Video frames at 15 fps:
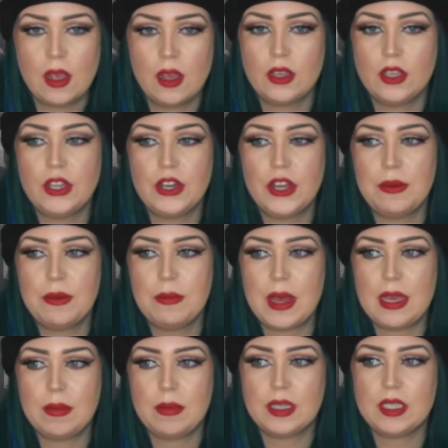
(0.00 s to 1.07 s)
You know,
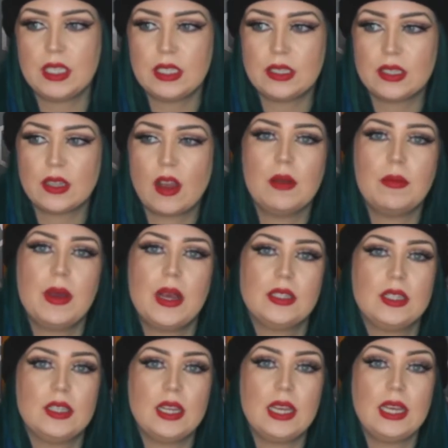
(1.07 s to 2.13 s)
maybe she's the kind of
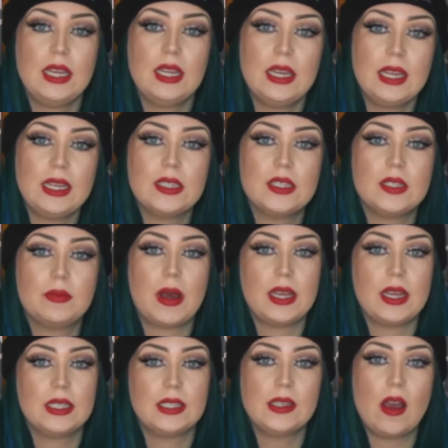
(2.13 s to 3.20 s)
person that he needs by
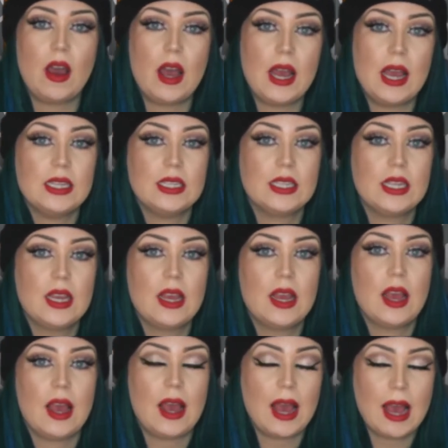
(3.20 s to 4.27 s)
his side
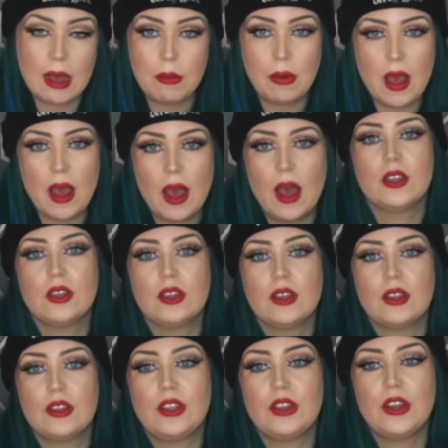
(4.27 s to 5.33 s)
at work.
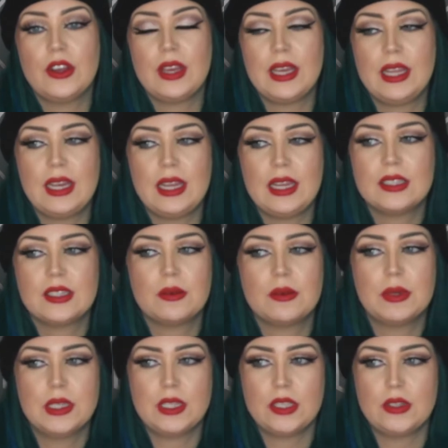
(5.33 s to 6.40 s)
You he needs
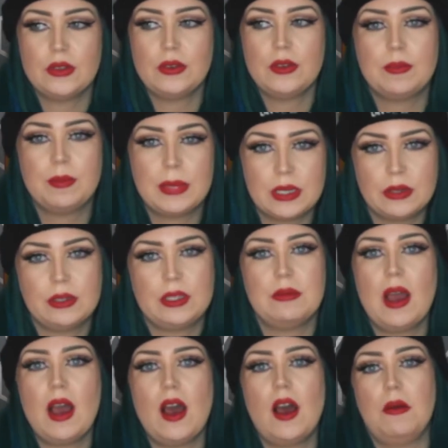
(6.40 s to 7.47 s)
someone to sort of build him
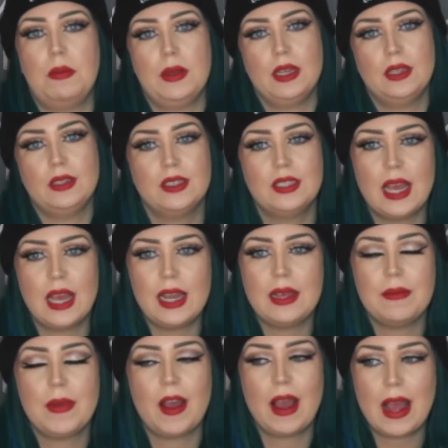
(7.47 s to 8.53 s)
up and tell him,
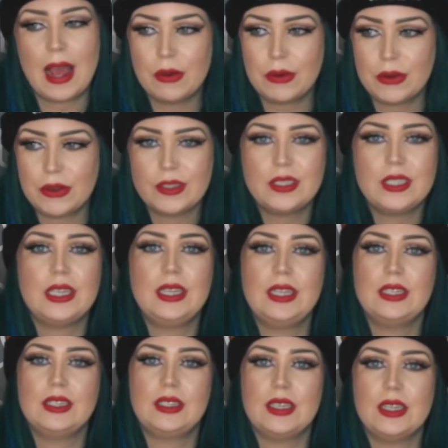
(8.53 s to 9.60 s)
like, how good he
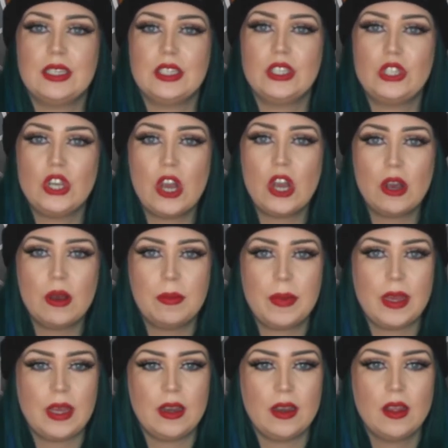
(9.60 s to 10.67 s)
is at his job
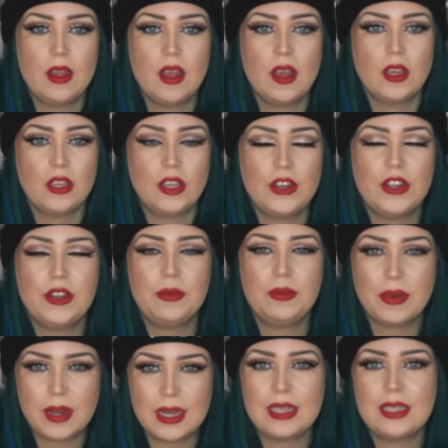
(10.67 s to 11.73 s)
and, you know,
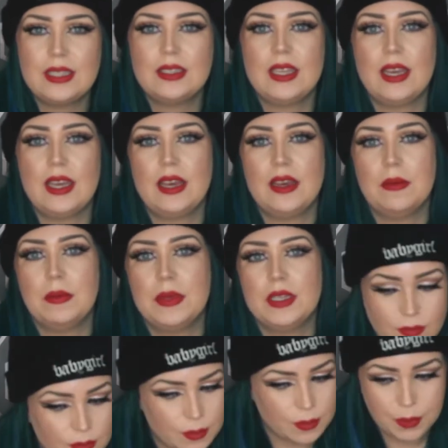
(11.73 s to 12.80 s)
praise him
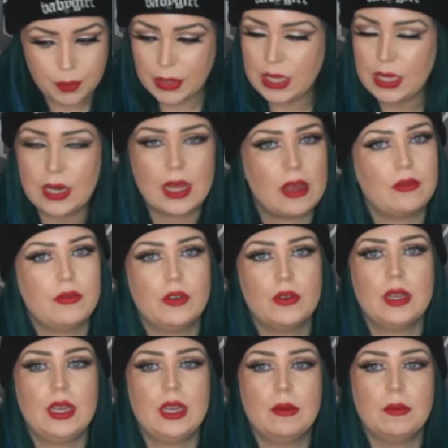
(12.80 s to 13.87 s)
and be there for
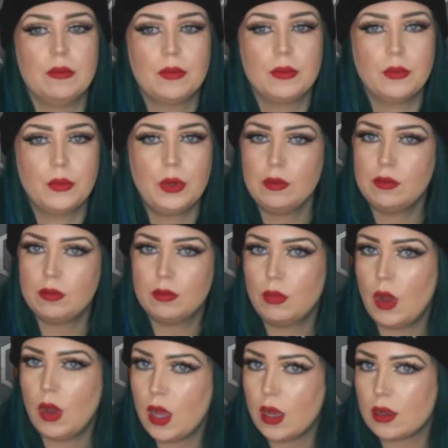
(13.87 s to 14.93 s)
him with
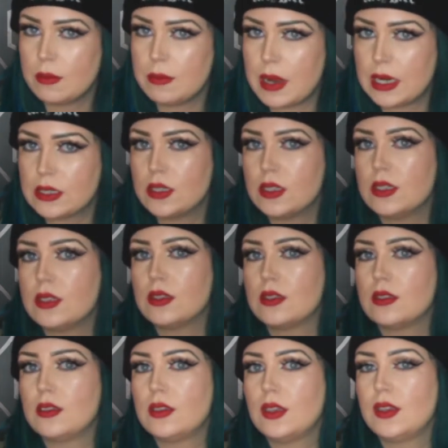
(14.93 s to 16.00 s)
work matters,
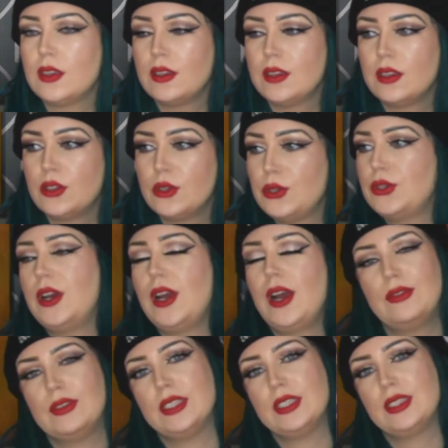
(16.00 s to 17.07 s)
not others.